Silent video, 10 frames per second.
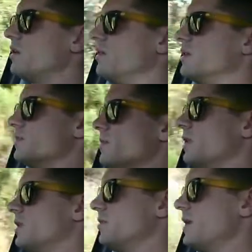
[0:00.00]
this
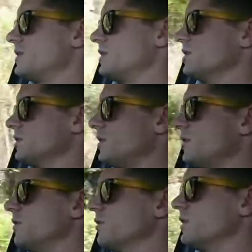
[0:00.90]
little Mazda's
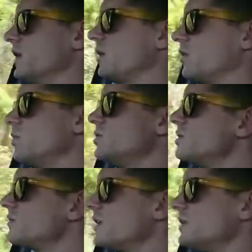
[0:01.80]
fuel tank, which
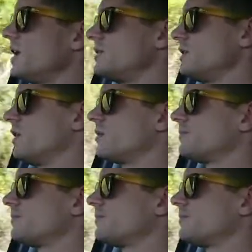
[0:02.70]
is fantastic.